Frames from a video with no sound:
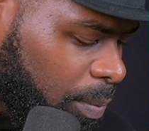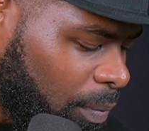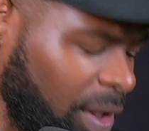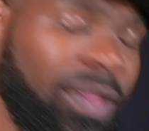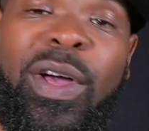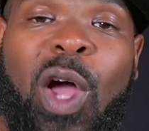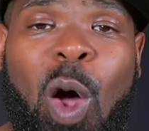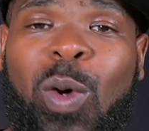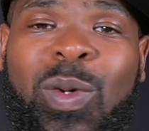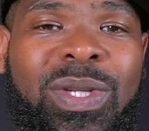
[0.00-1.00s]
The
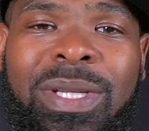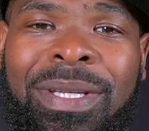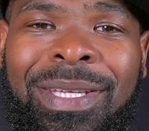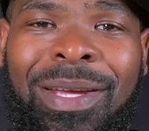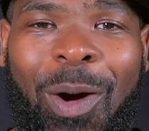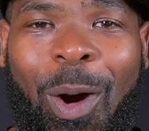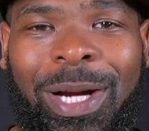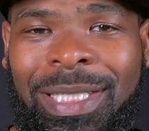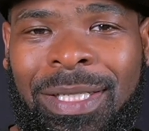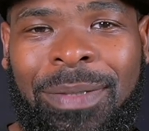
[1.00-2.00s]
goals are
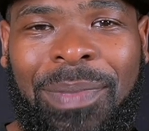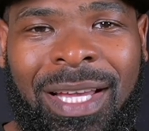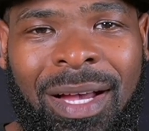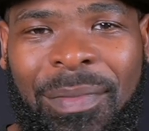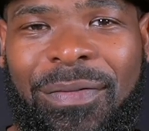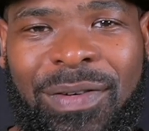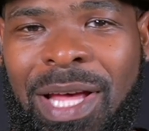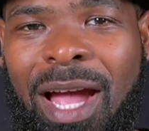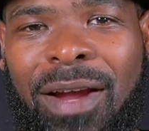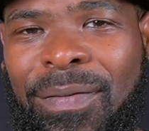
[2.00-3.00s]
to become a
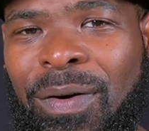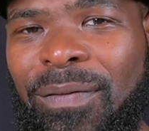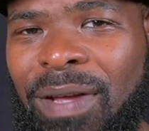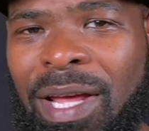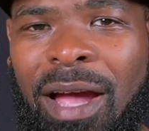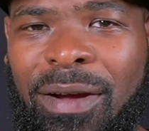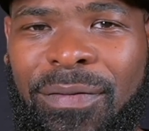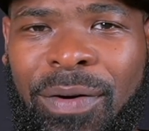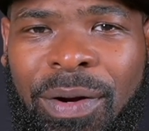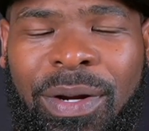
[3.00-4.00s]
photographer,
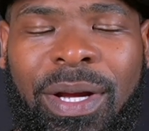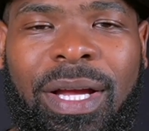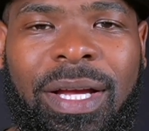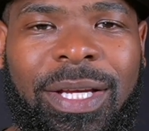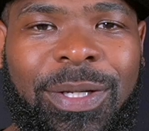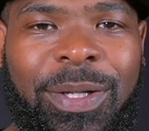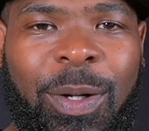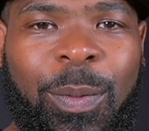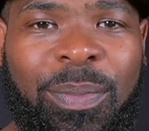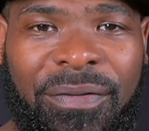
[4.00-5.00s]
videographer,
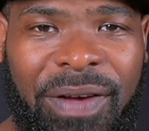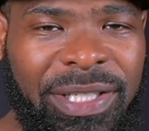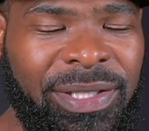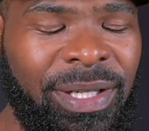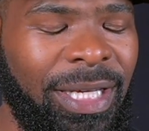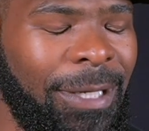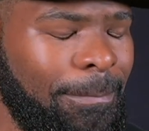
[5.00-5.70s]
professionally,